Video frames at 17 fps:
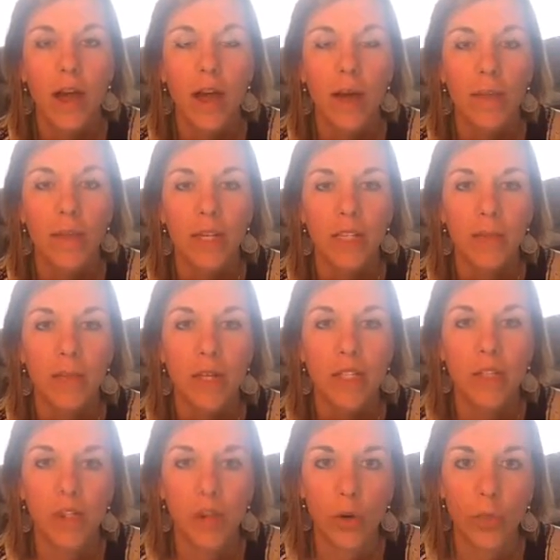that's been
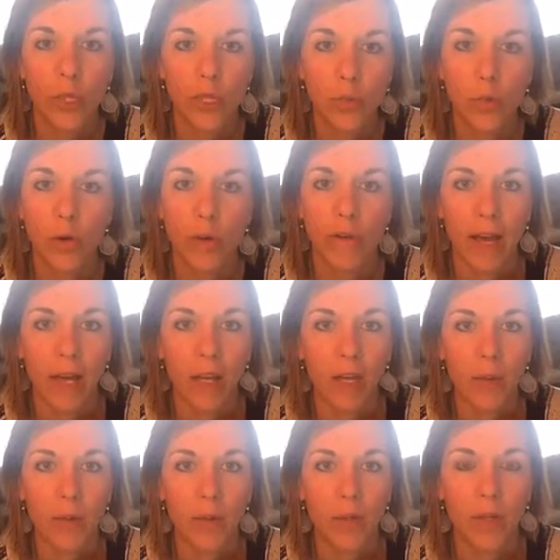so much more
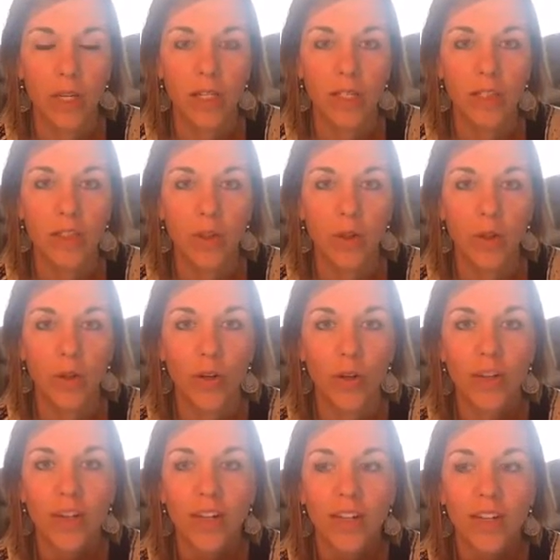valuable is to
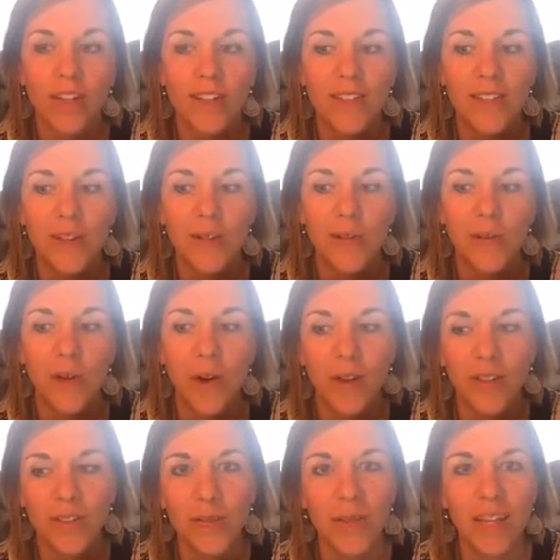learn to
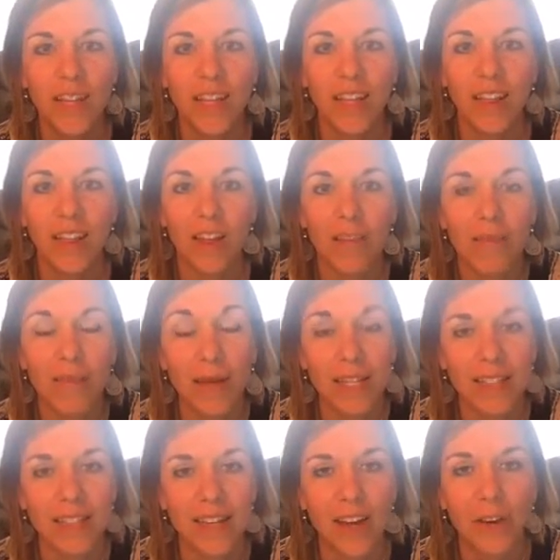ultimately love
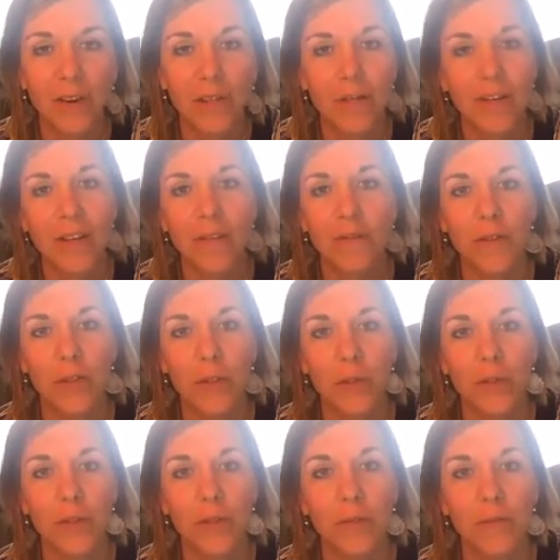myself and feel
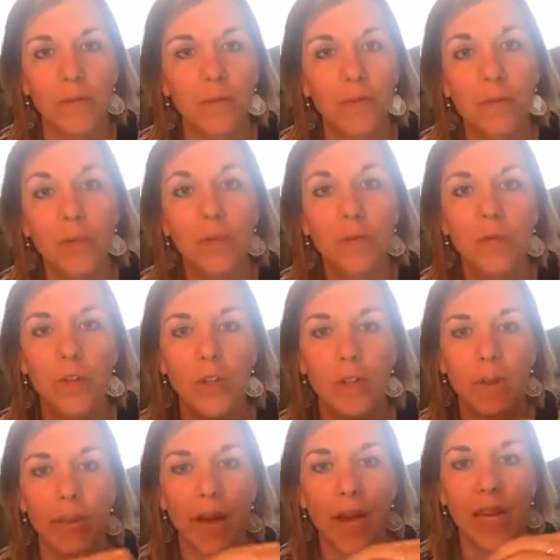beautiful in
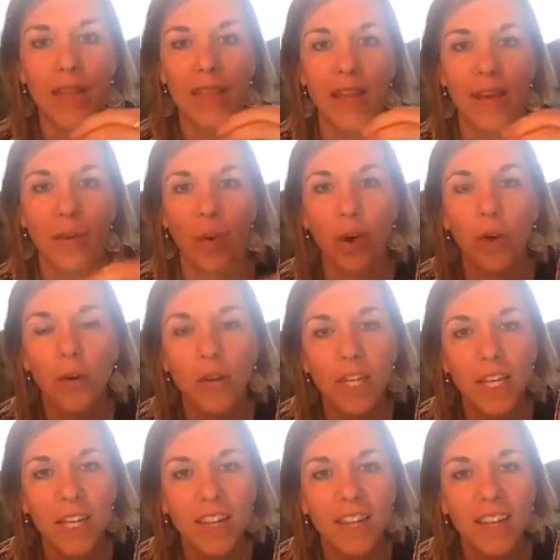the body that I'm
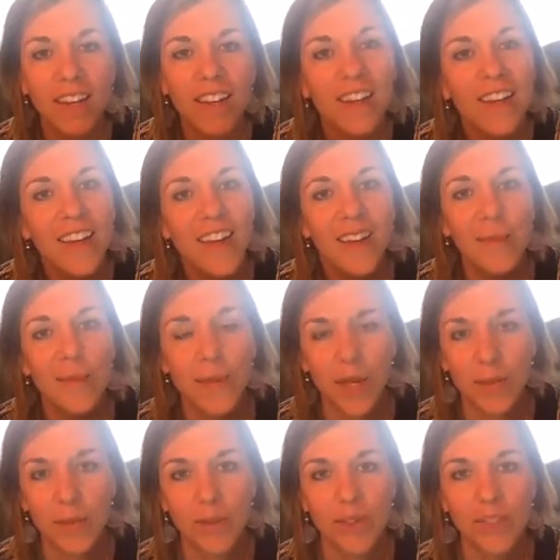already in, be
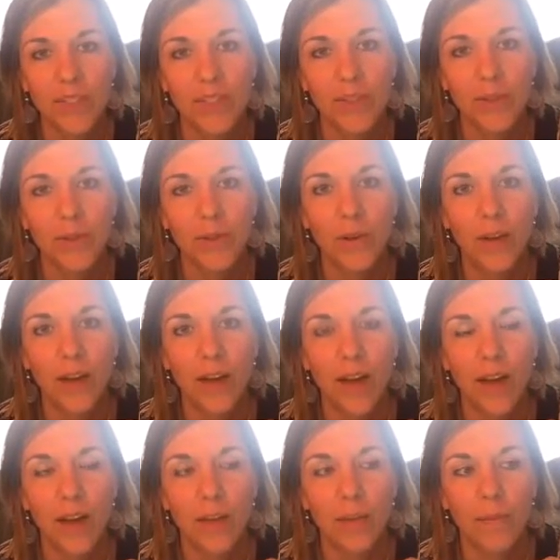able to
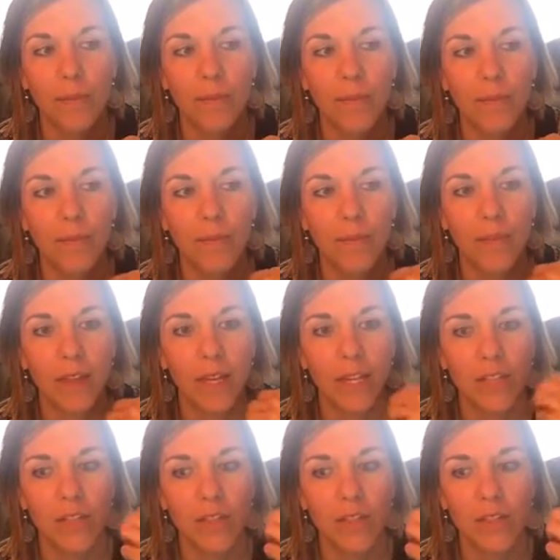
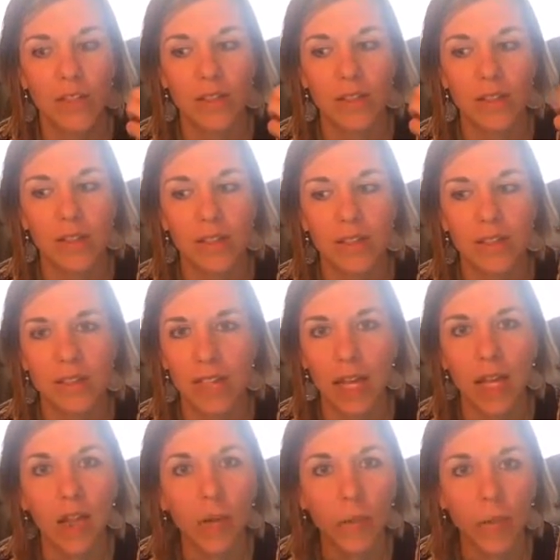just
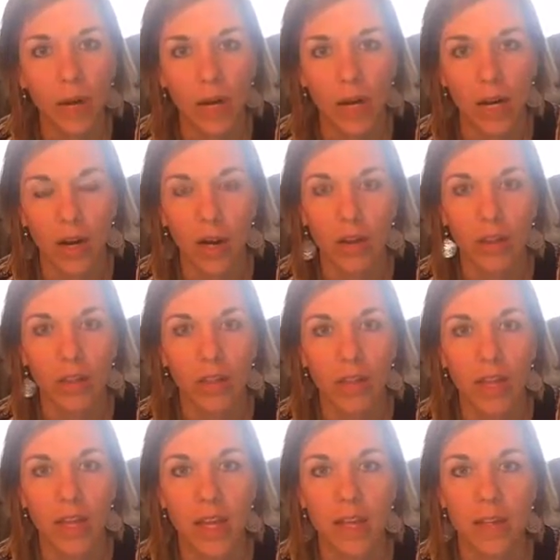celebrate all the
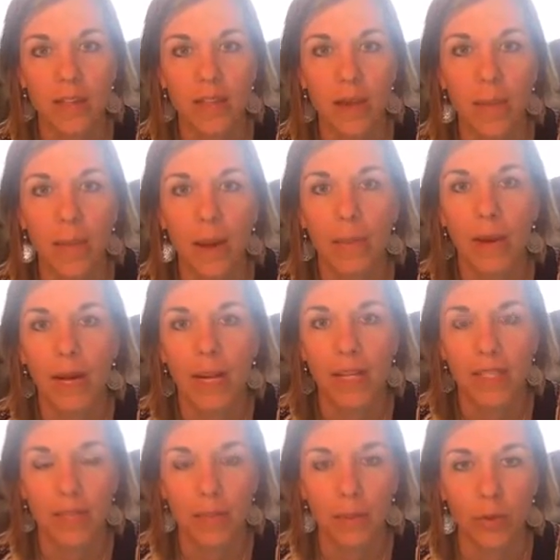things that my body
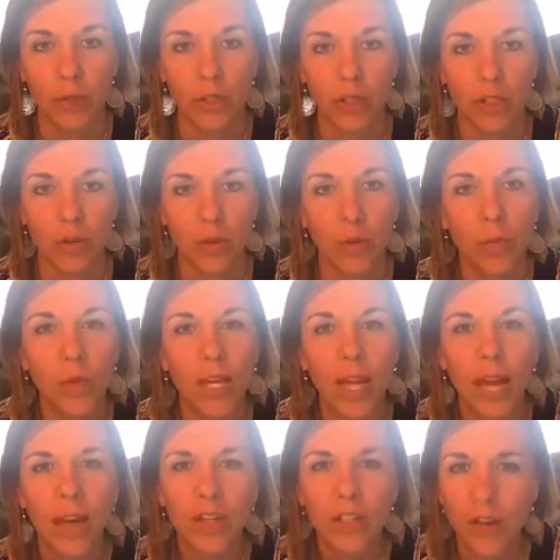is able to do. And we
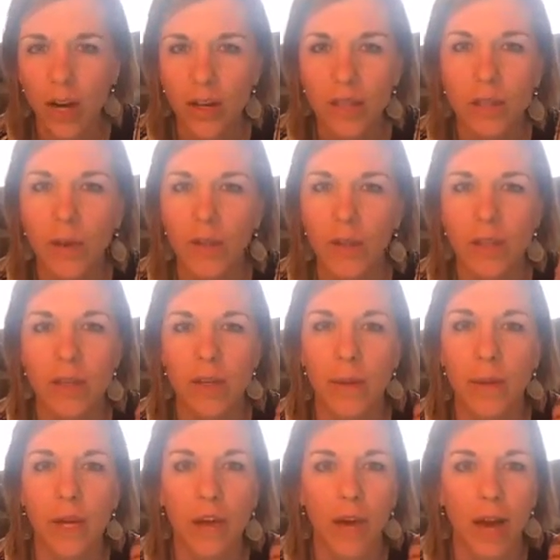kind of talked about this on
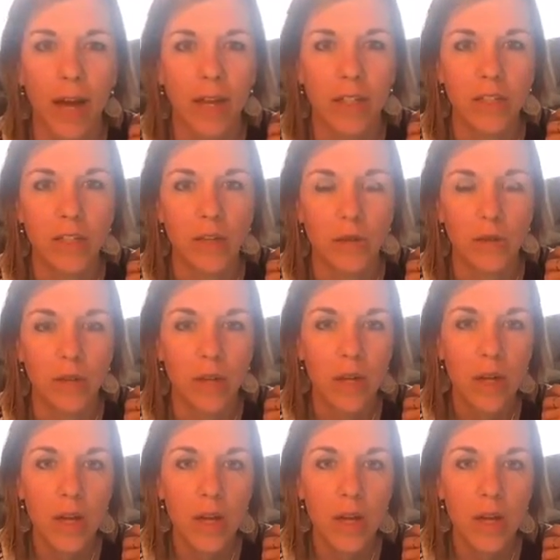my gratitude